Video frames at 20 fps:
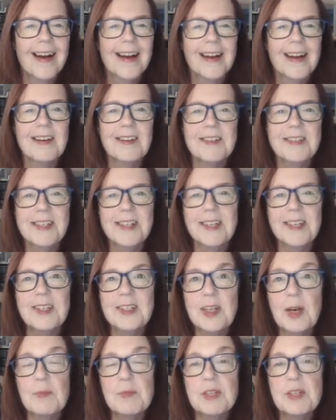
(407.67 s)
Here's the
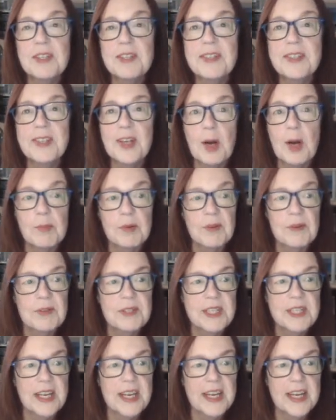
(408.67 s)
consumption
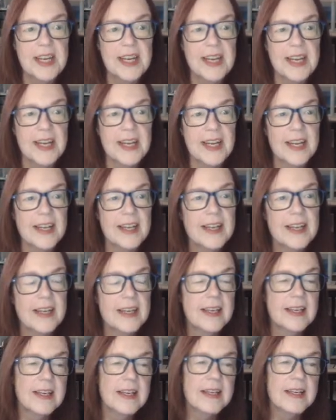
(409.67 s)
subroutine.
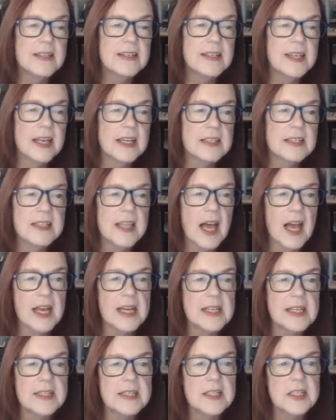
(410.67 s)
Take a
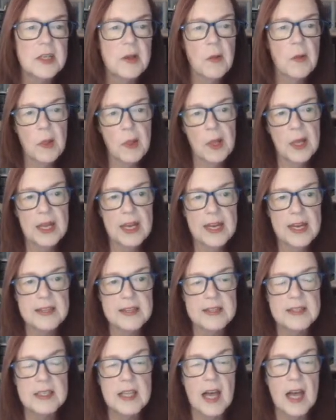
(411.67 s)
slice. Eat
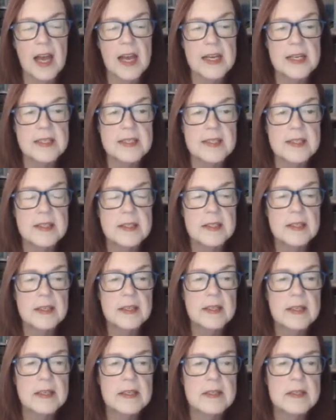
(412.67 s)
the slice.
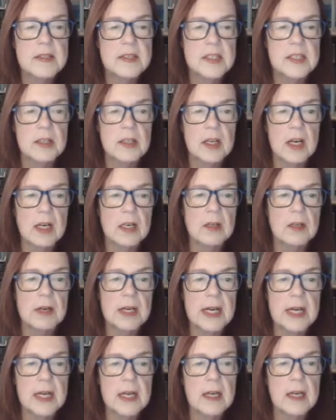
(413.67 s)
Still
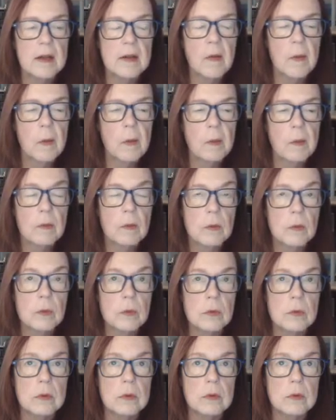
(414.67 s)
hungry?
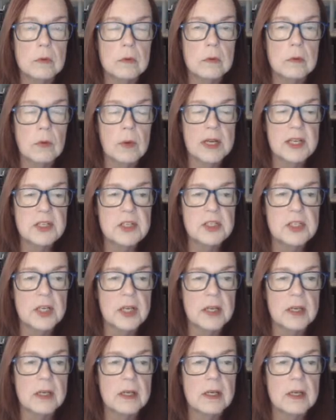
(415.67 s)
Ooh,
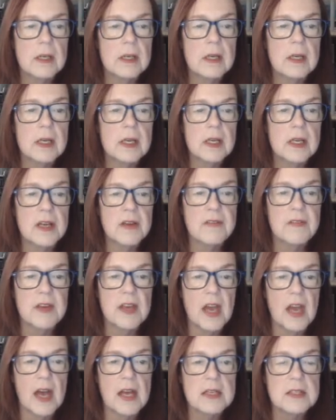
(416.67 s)
question. If
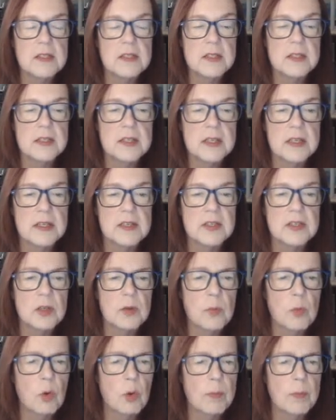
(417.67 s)
yes, is
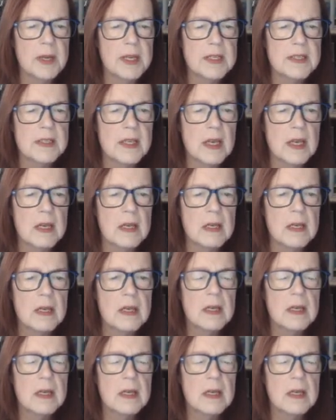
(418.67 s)
there more pizza?